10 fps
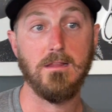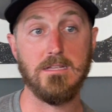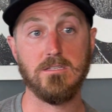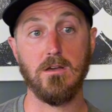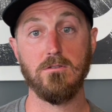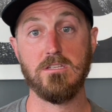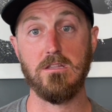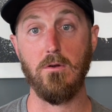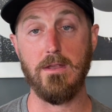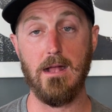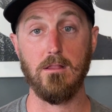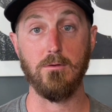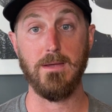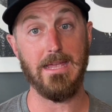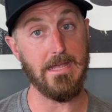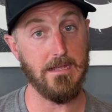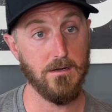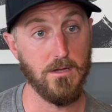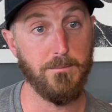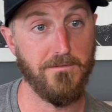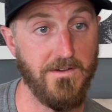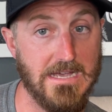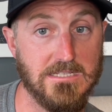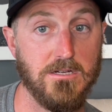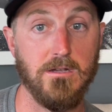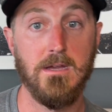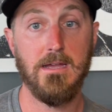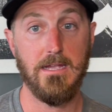Let's go, slow down a little bit. Heel a little bit faster.